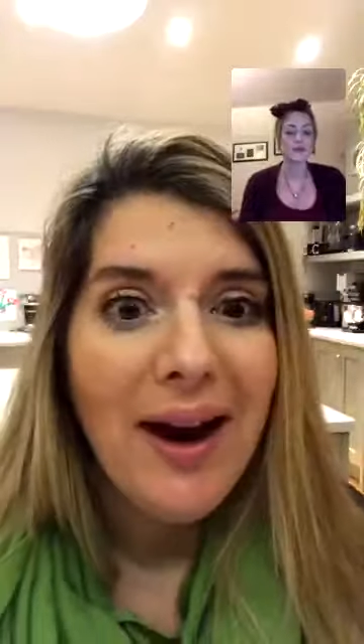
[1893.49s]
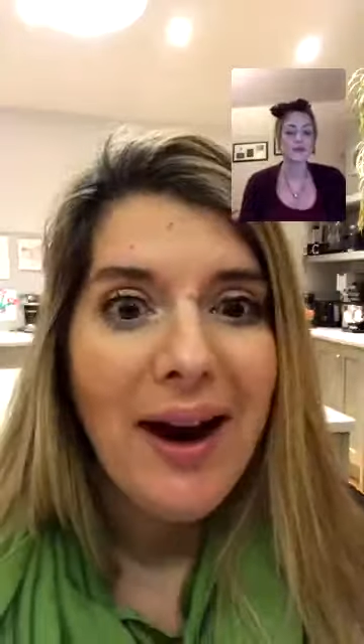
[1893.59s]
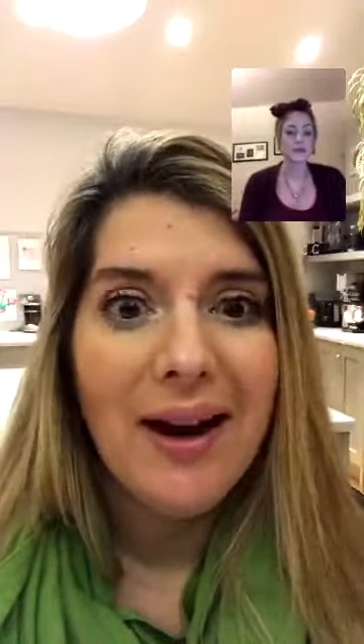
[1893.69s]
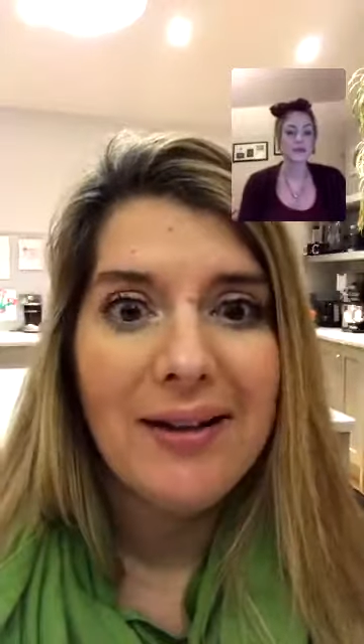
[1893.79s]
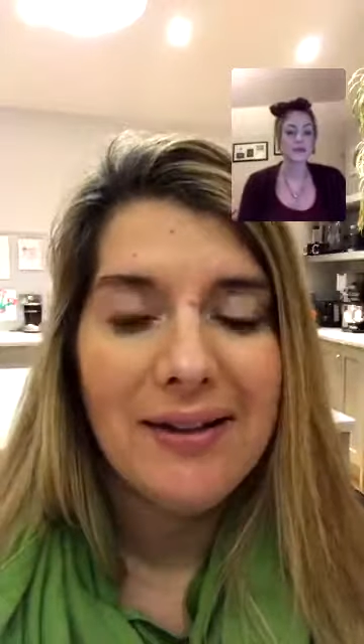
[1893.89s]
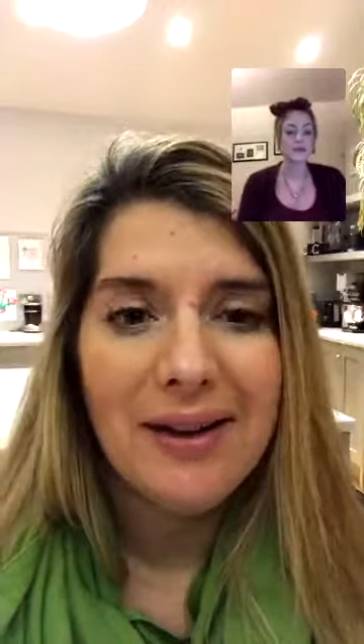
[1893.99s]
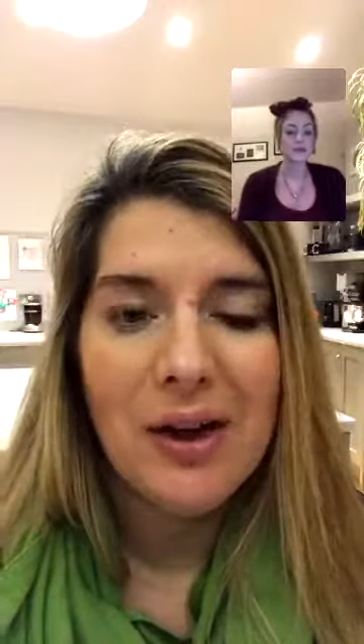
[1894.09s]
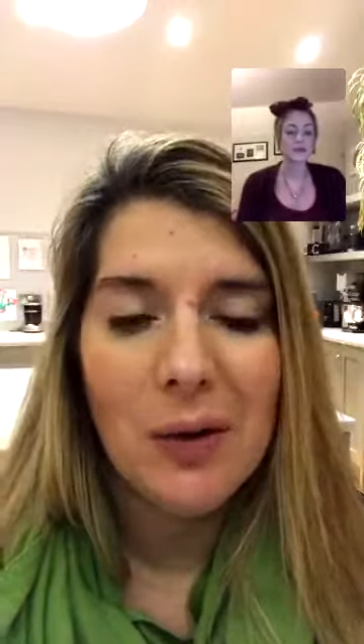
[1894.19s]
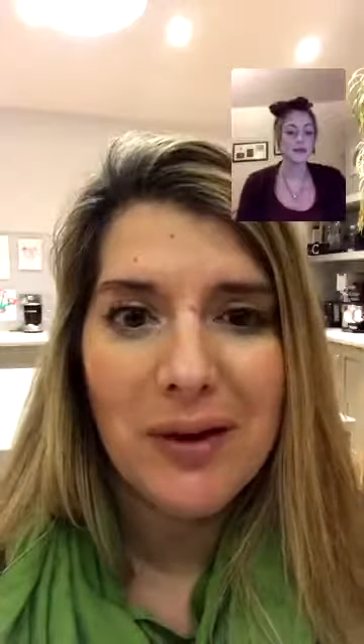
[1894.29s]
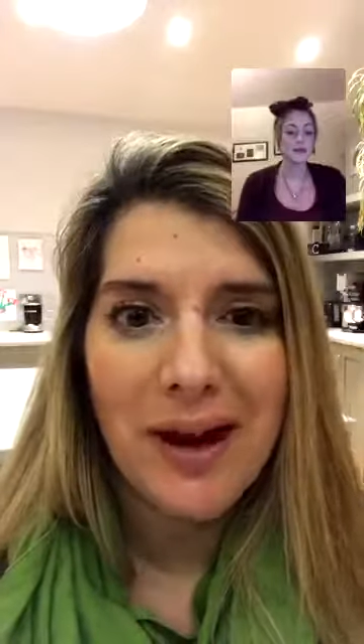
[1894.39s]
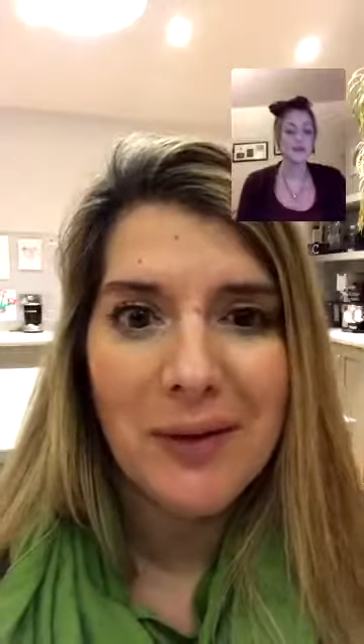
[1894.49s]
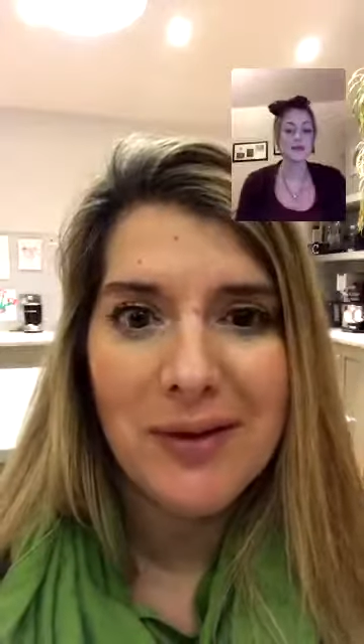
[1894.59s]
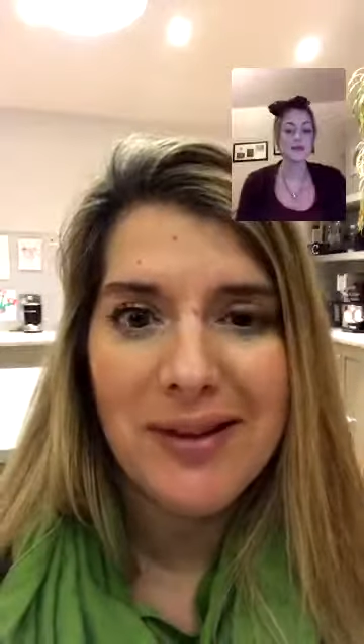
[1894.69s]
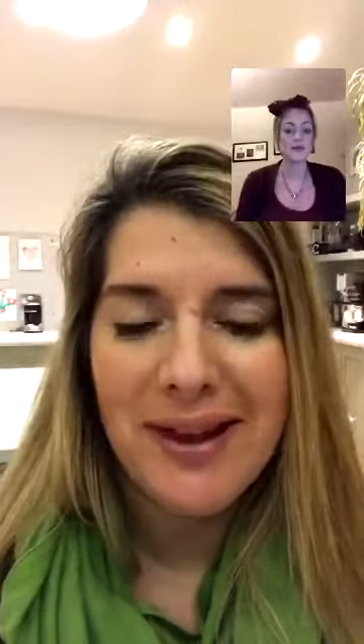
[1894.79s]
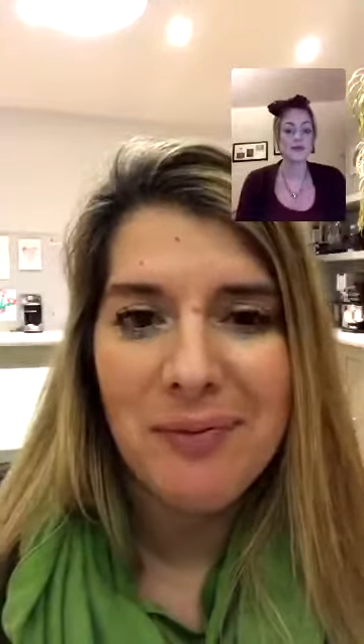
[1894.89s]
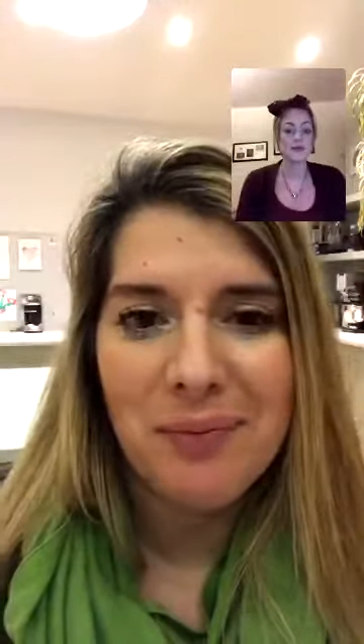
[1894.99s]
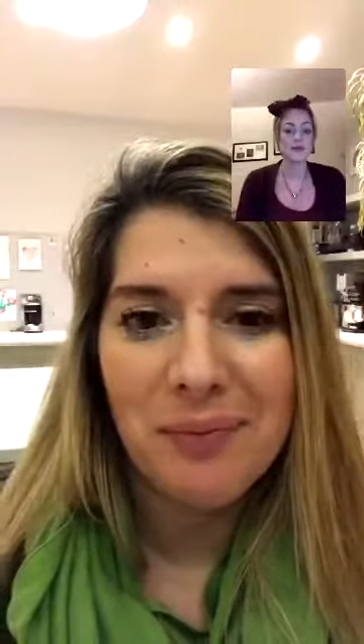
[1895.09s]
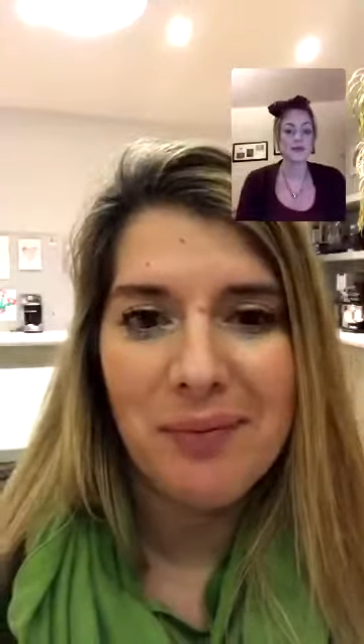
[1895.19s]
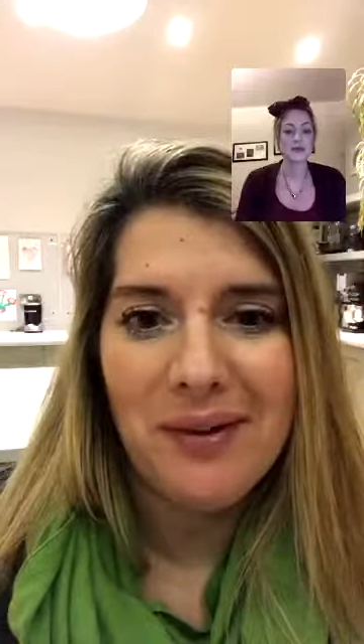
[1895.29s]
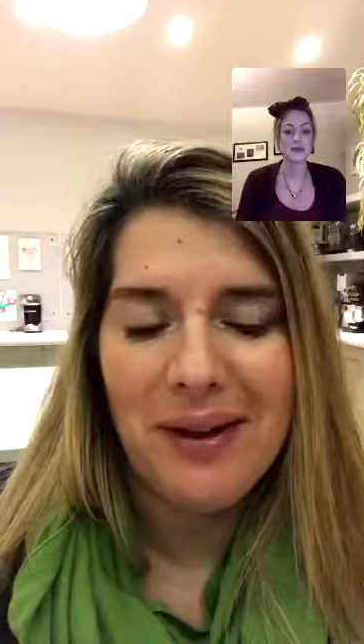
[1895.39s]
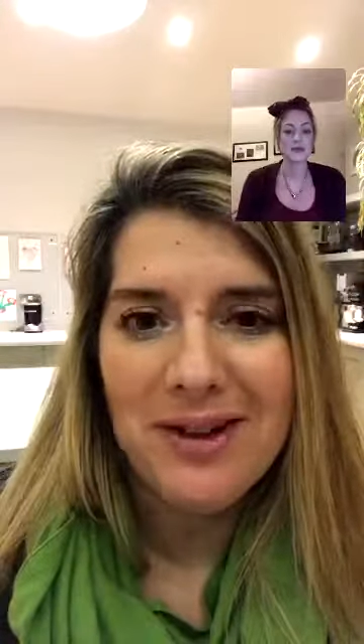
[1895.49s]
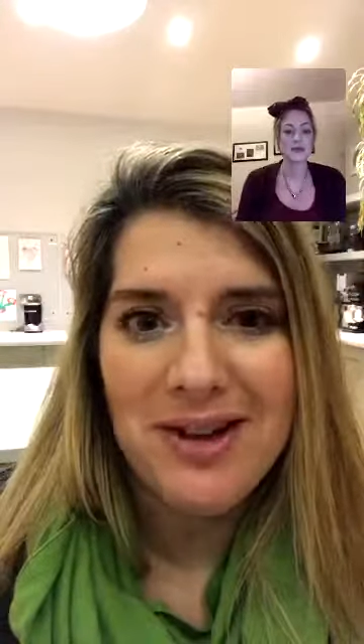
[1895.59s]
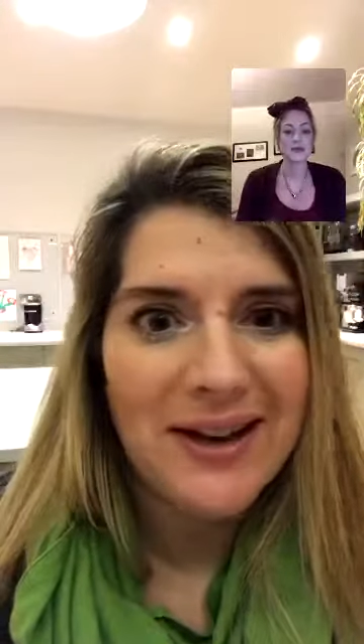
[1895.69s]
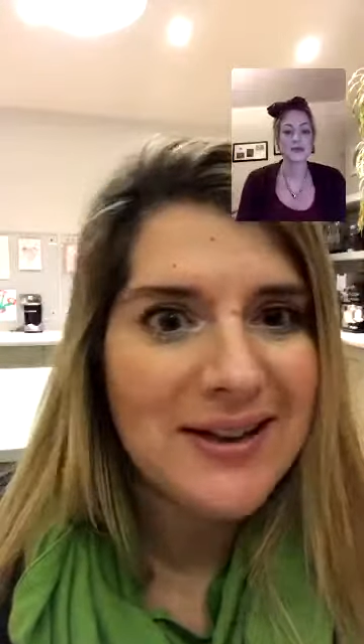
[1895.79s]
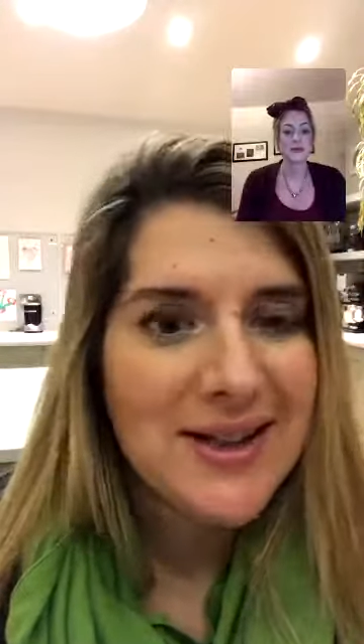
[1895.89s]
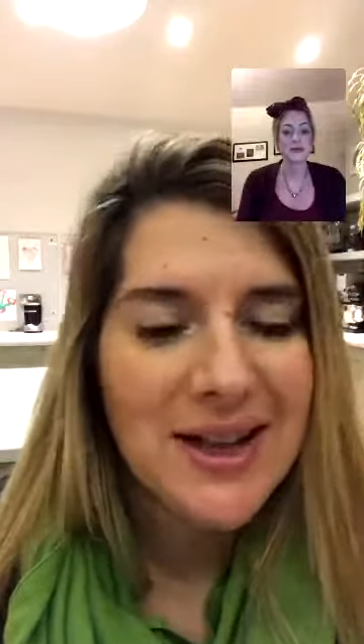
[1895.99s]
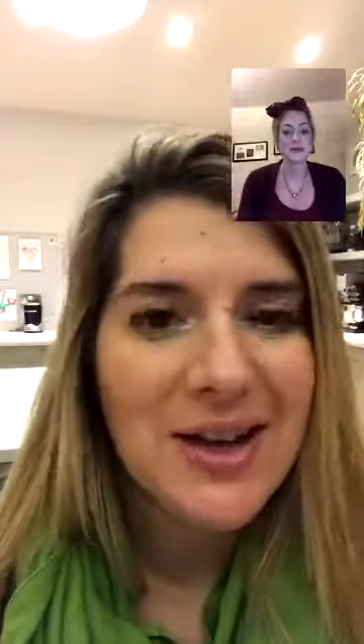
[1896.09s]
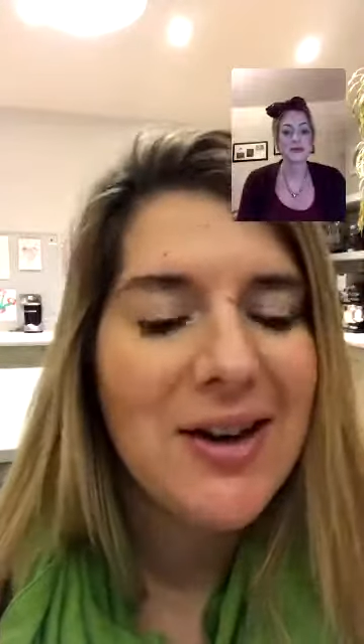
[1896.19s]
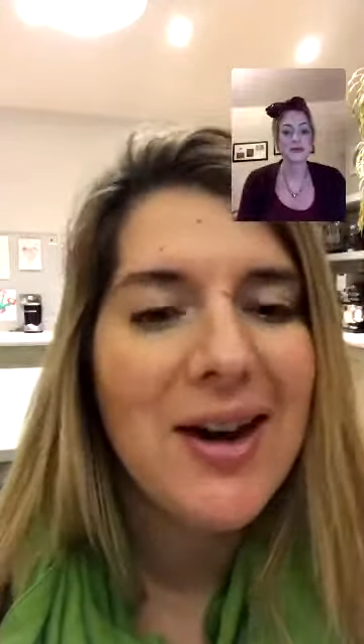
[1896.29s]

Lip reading: And, you know, I was chatting to